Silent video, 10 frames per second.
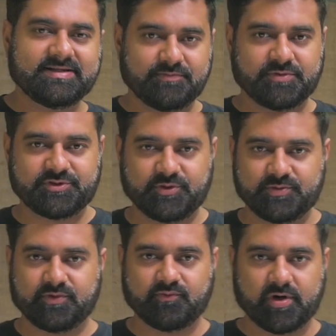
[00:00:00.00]
some
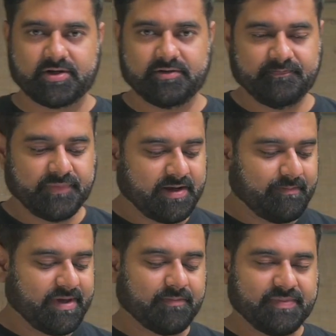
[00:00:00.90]
mushrooms with water,
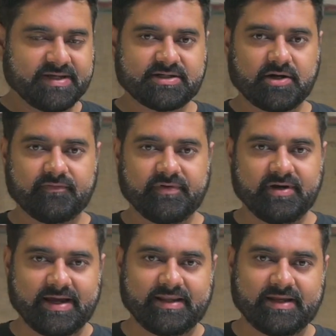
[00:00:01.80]
make a paste out of it,
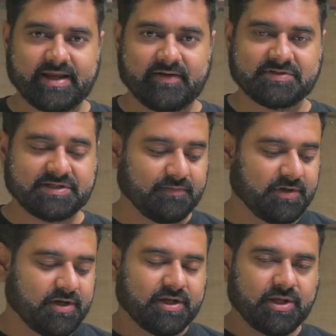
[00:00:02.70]
and then have a sip.
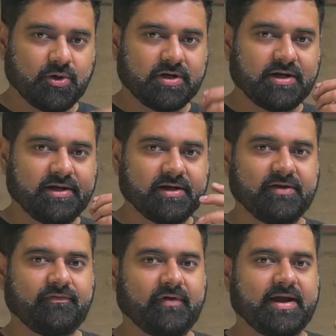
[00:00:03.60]
You'll
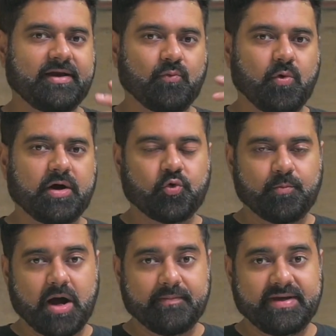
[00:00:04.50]
clearly find what
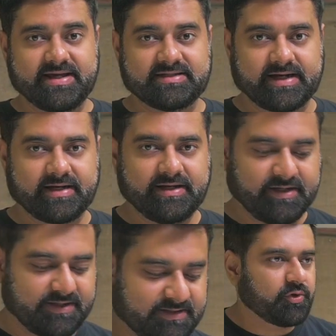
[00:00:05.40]
umami exactly
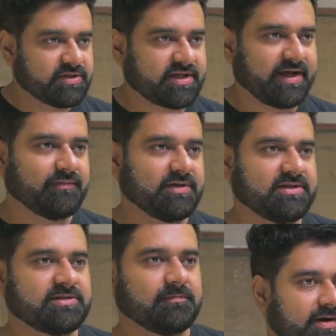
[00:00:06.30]
is. To describe
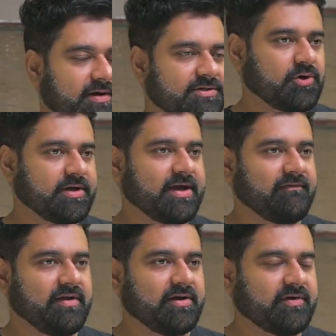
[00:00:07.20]
this, it has got a
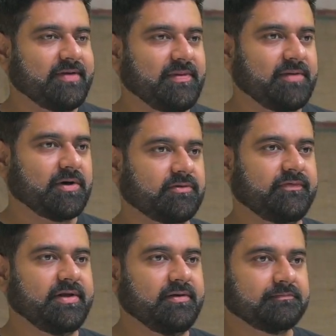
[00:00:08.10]
heavy creamy
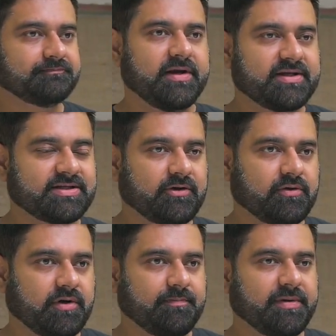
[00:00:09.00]
mouthfeel. It has got
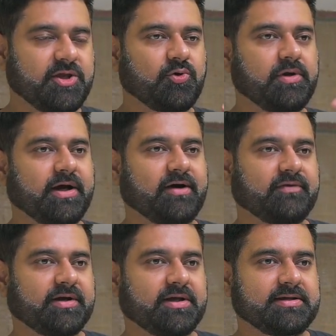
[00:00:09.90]
a peculiar
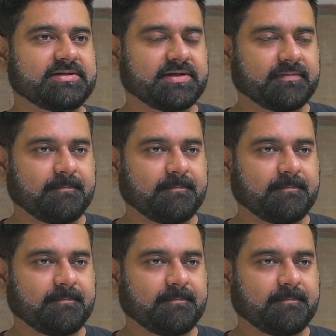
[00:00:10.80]
aftertaste,